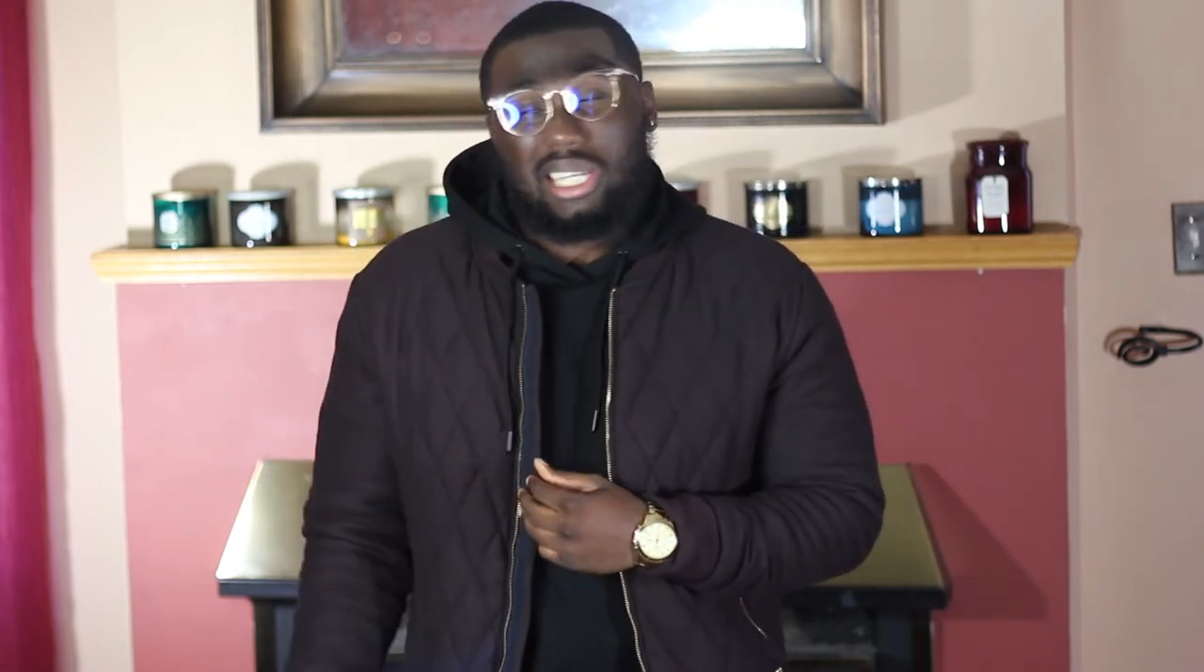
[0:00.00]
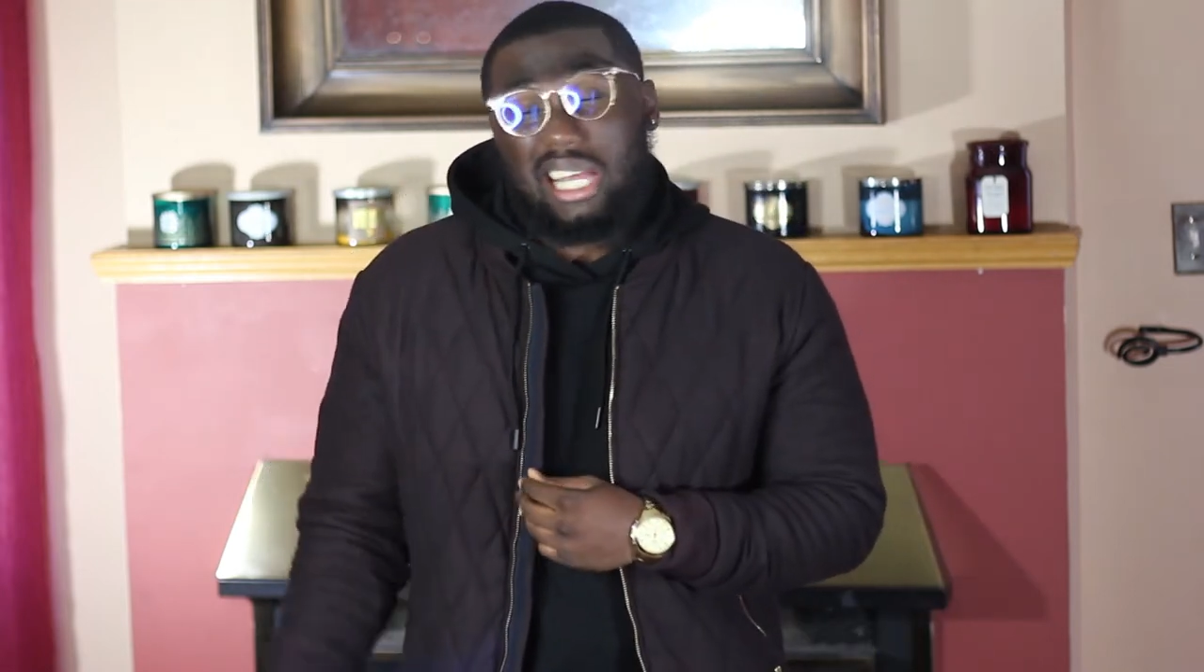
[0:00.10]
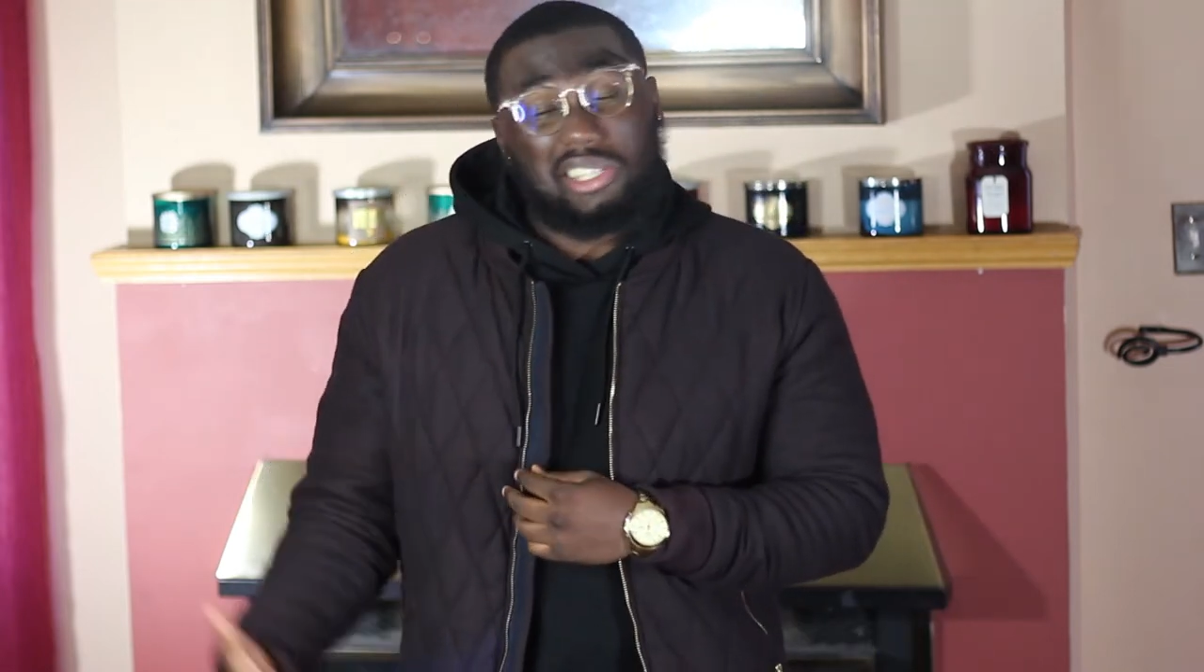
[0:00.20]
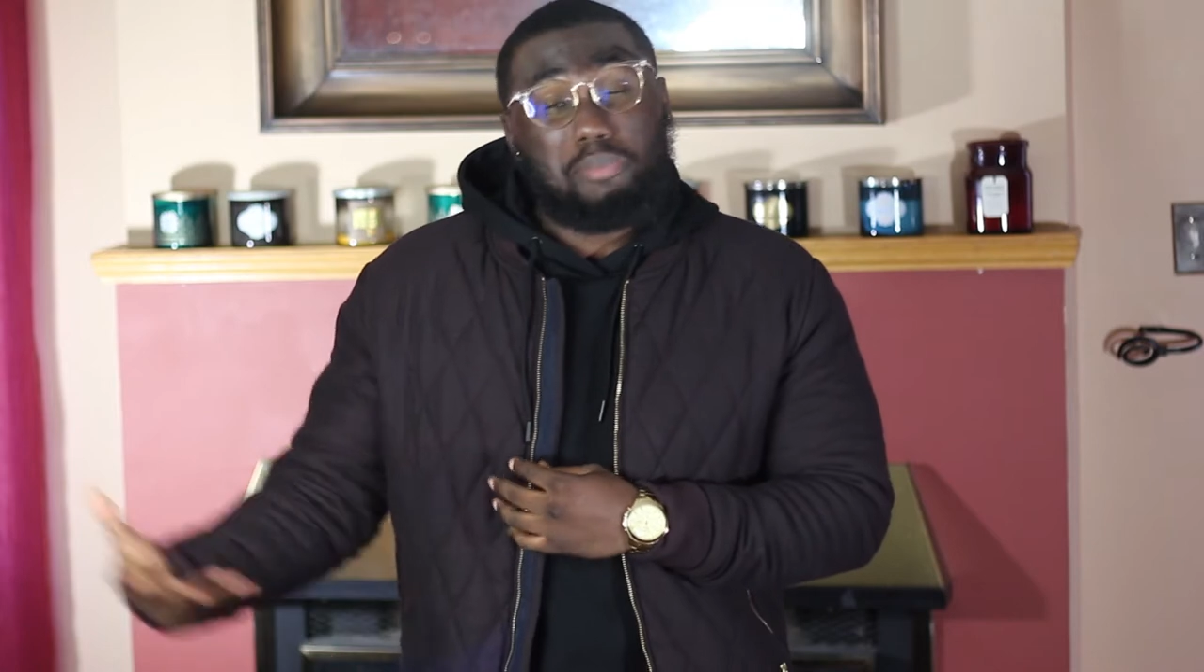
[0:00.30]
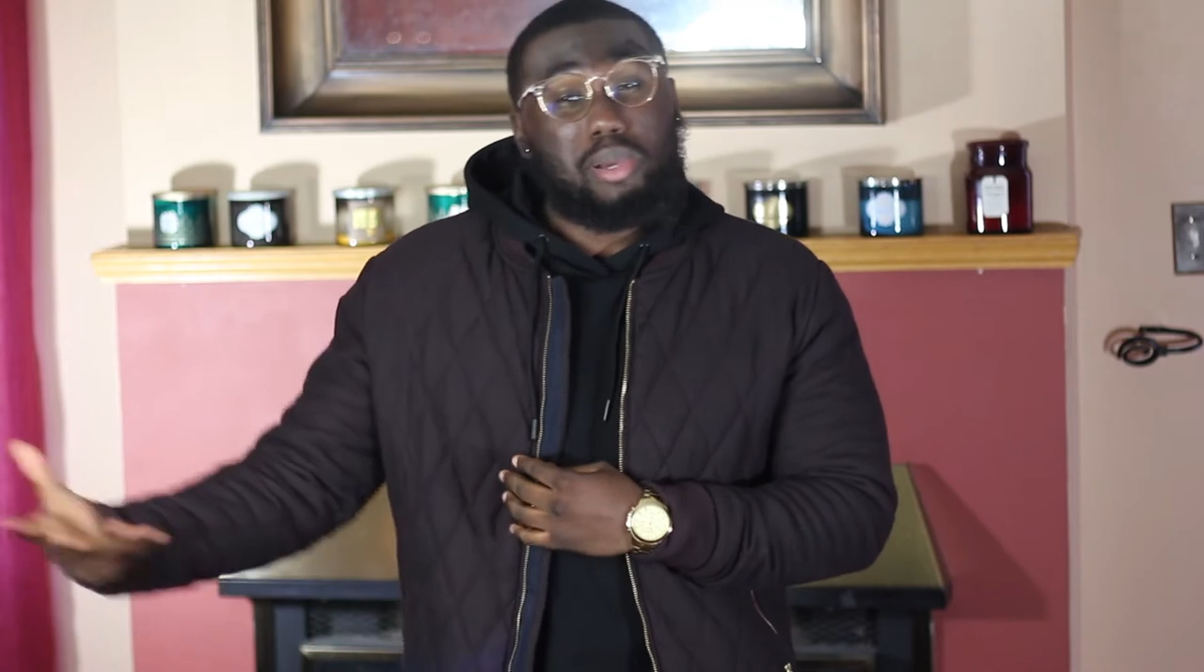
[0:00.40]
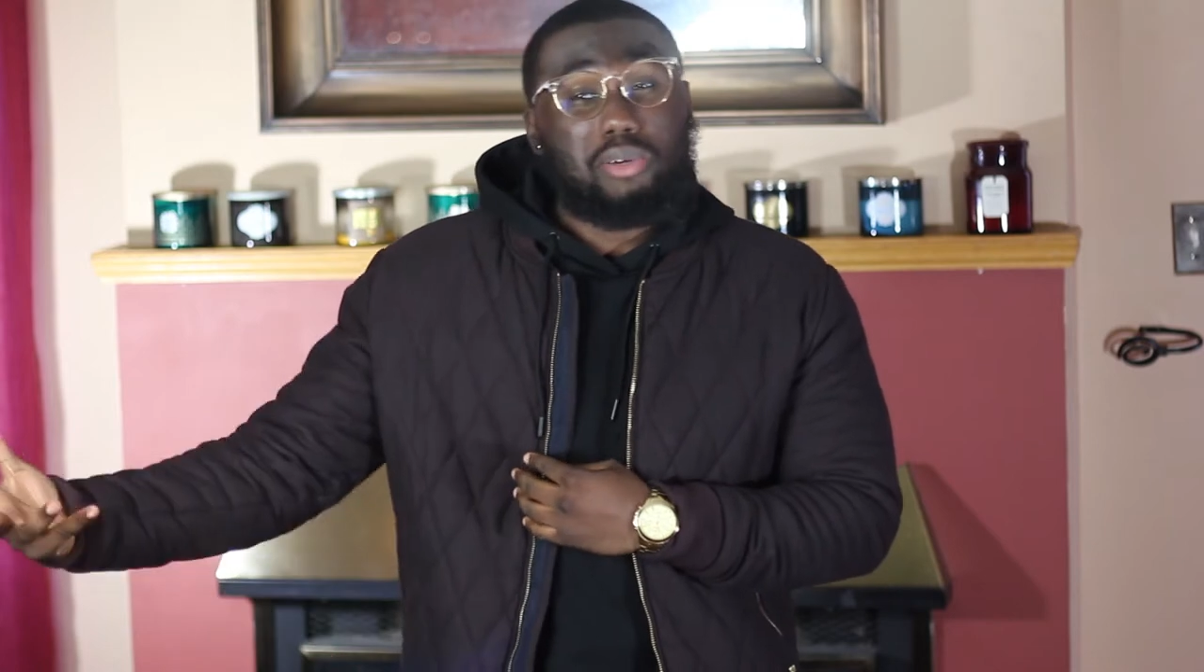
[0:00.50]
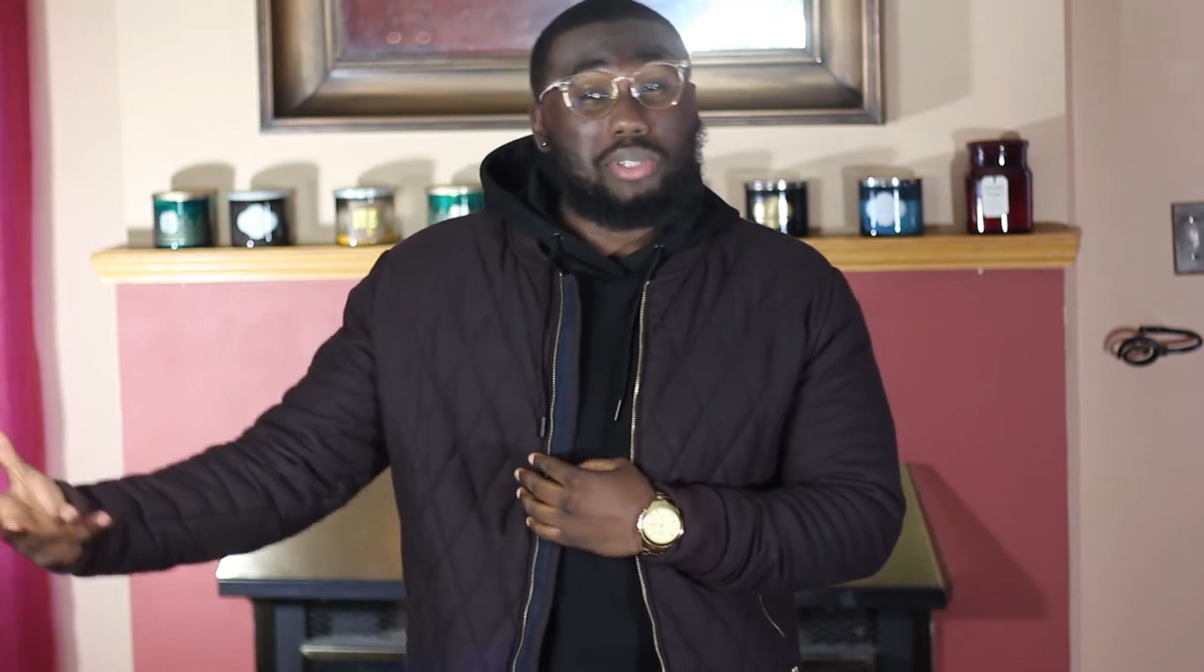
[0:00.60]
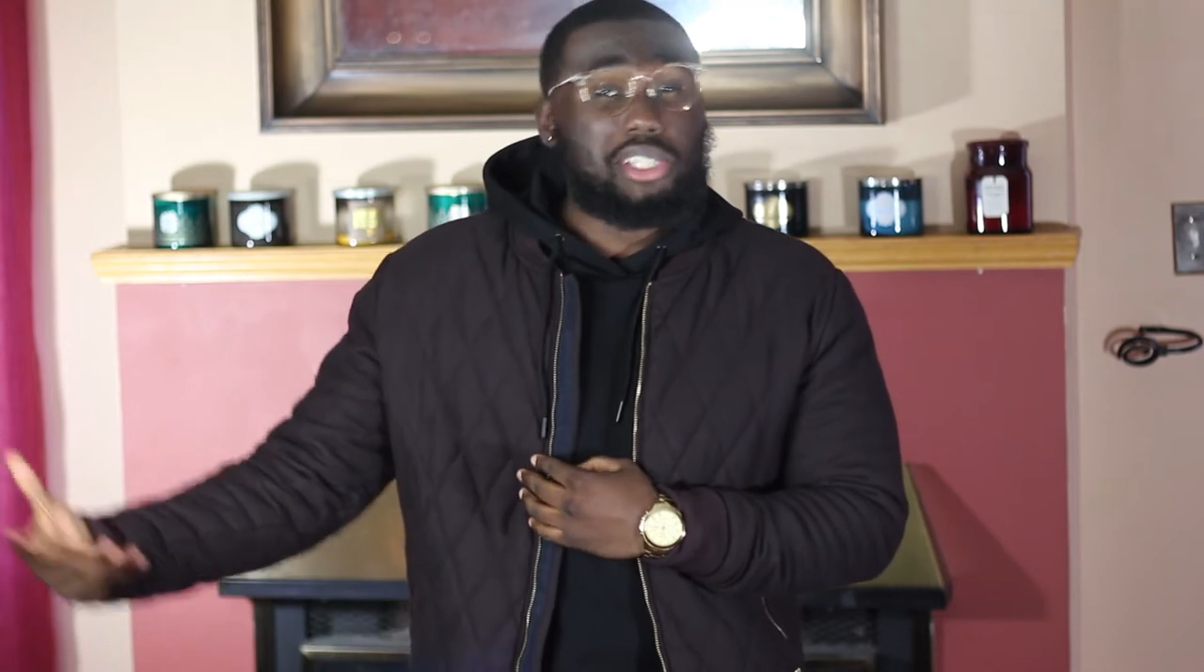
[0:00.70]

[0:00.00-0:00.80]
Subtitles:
You could actually pair it with